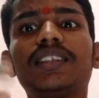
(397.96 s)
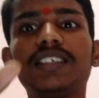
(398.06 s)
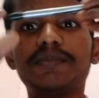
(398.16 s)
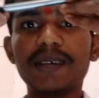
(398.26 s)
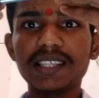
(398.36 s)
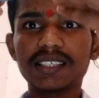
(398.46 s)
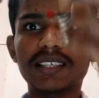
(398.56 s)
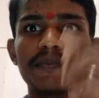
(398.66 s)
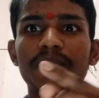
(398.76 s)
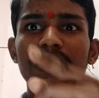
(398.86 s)
this things.
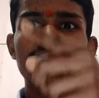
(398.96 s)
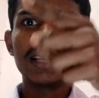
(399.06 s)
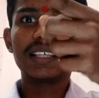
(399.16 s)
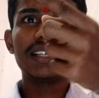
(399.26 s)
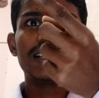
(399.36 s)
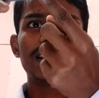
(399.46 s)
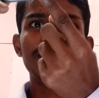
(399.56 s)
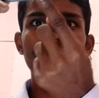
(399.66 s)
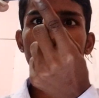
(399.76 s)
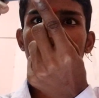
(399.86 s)

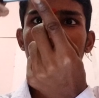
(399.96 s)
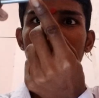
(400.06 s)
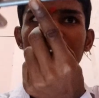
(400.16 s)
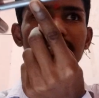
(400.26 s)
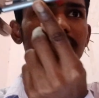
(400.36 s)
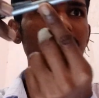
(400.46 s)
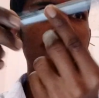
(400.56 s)
If it is